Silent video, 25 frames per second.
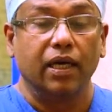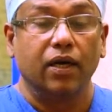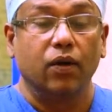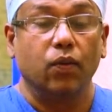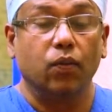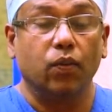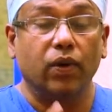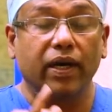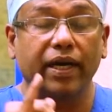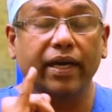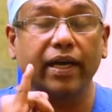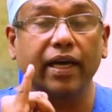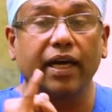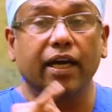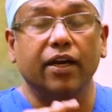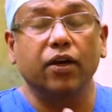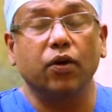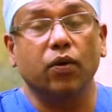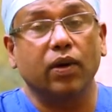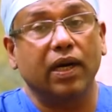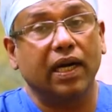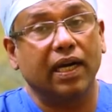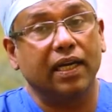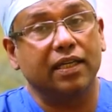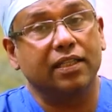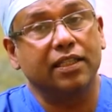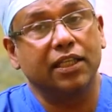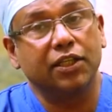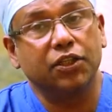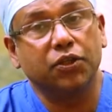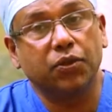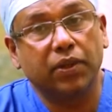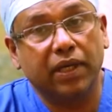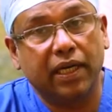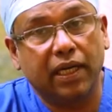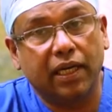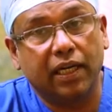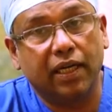Why are you connecting
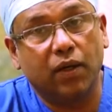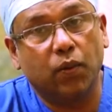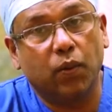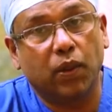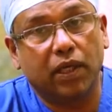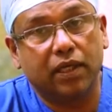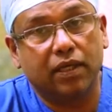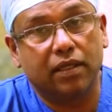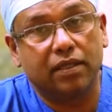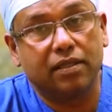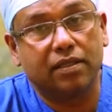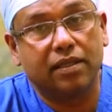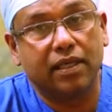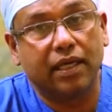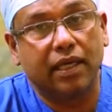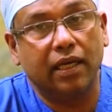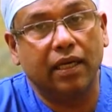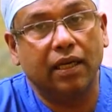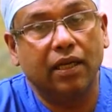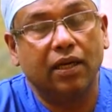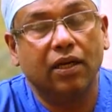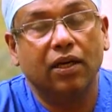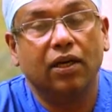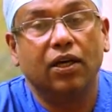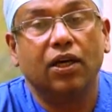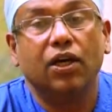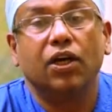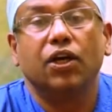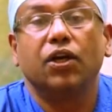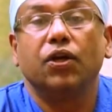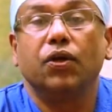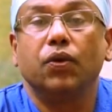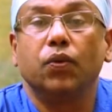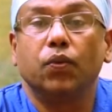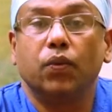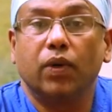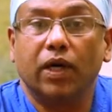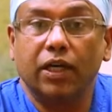to an underwater seal?
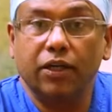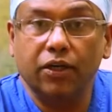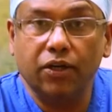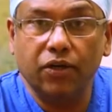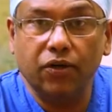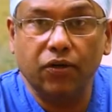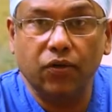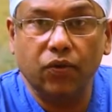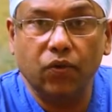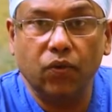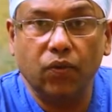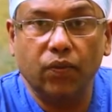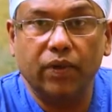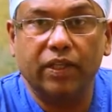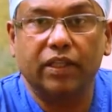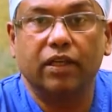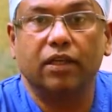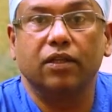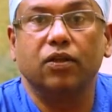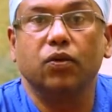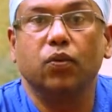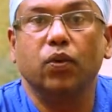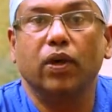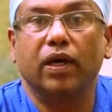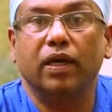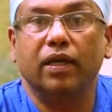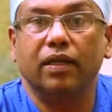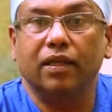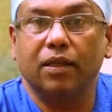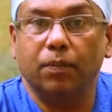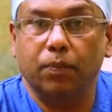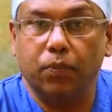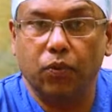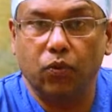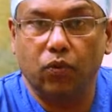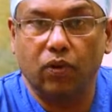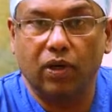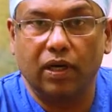You want to know whether you are in the
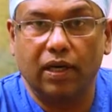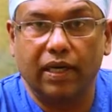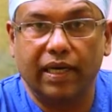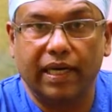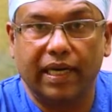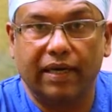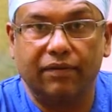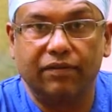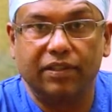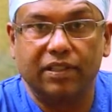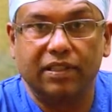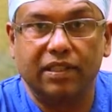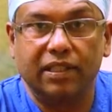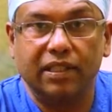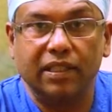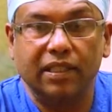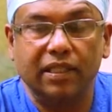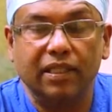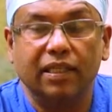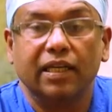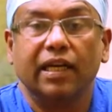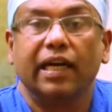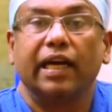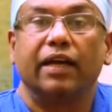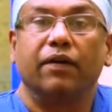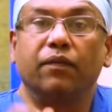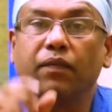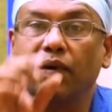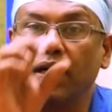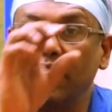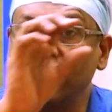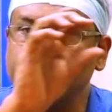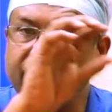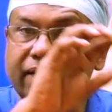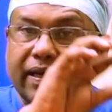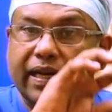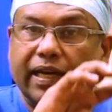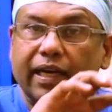pleural cavity and
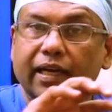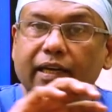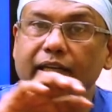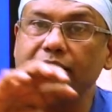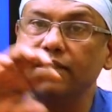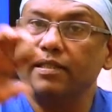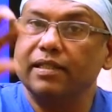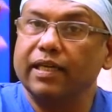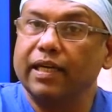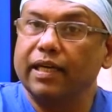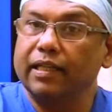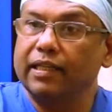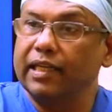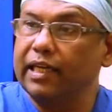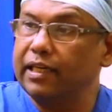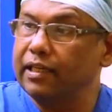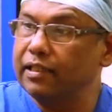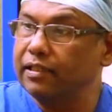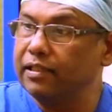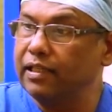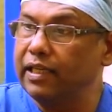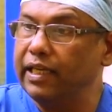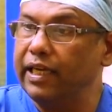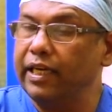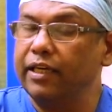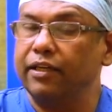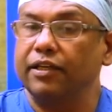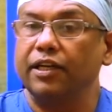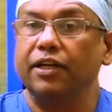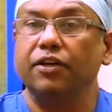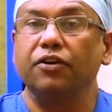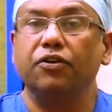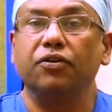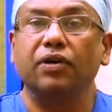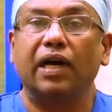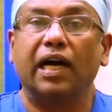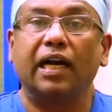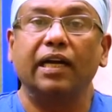whatever air is there that is leaked
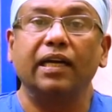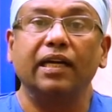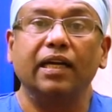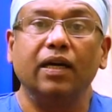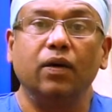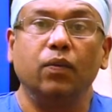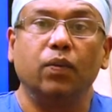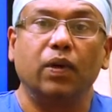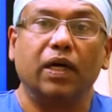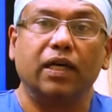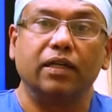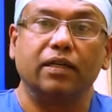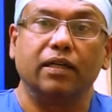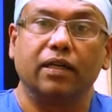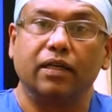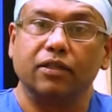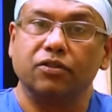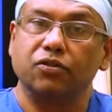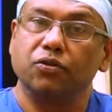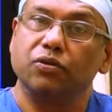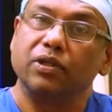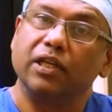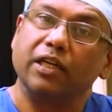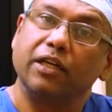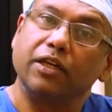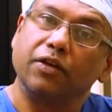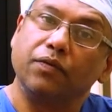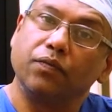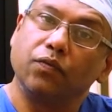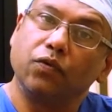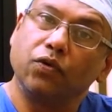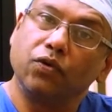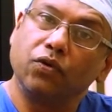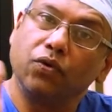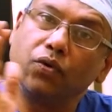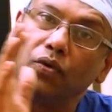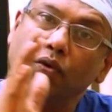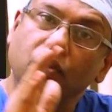into underwater so that it
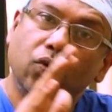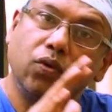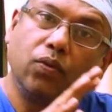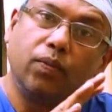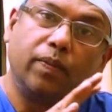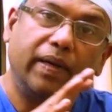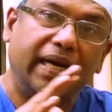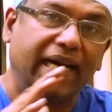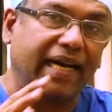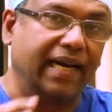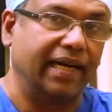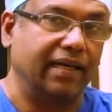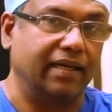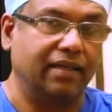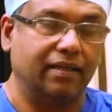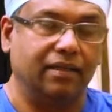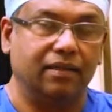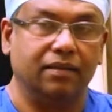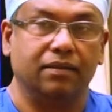won't go back.